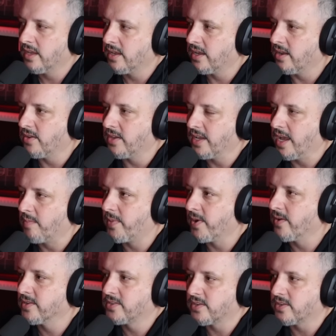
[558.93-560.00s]
You got
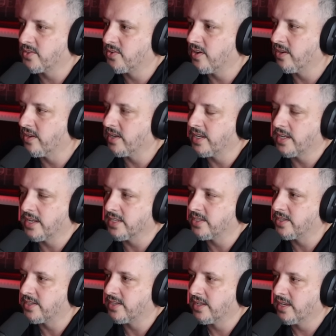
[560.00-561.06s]
parents that are struggling.
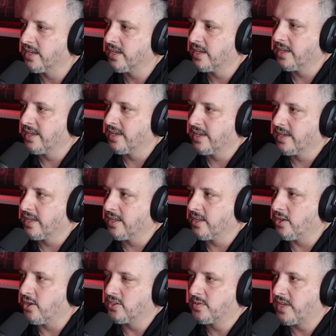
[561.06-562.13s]

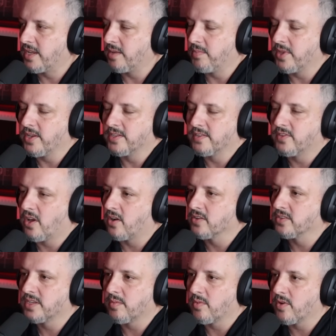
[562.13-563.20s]
You're spending billions of dollars
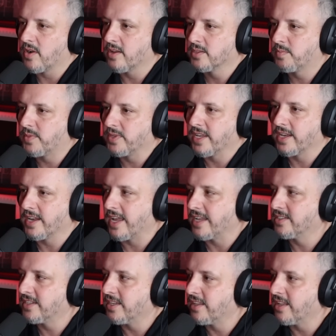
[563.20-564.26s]
somewhere else, but then I
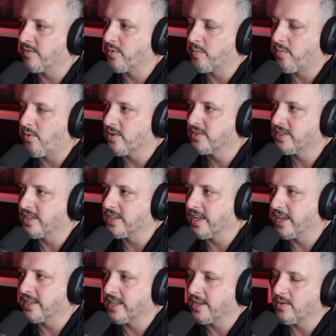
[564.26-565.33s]
see the reports
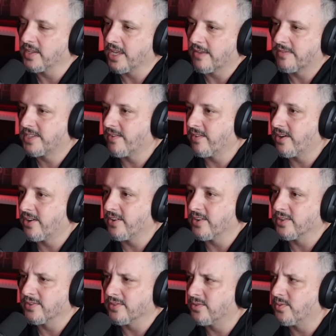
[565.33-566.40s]
that they only give
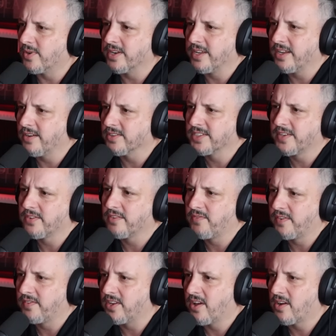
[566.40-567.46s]
$720 or
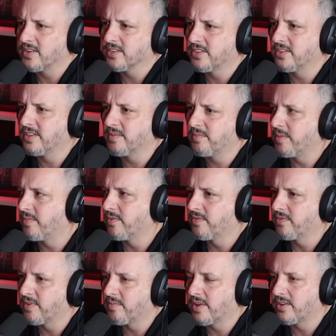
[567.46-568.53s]
$750 to the people
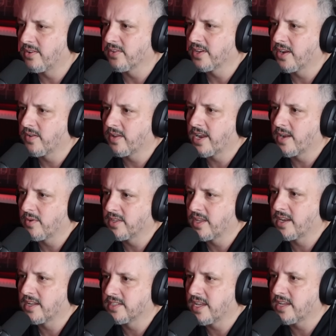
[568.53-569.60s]
from North Carolina with that
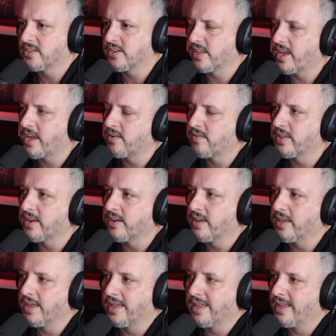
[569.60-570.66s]
disaster they had over there.
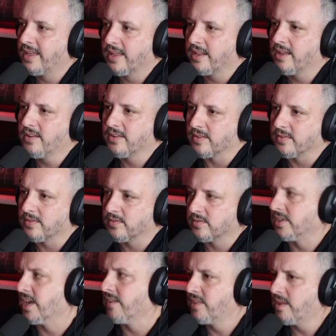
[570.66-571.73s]
Oh,
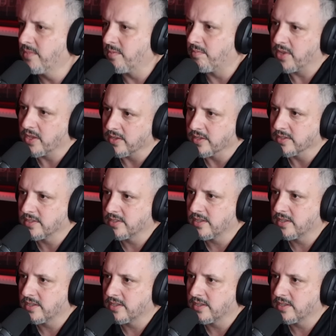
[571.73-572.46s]
give them the billions.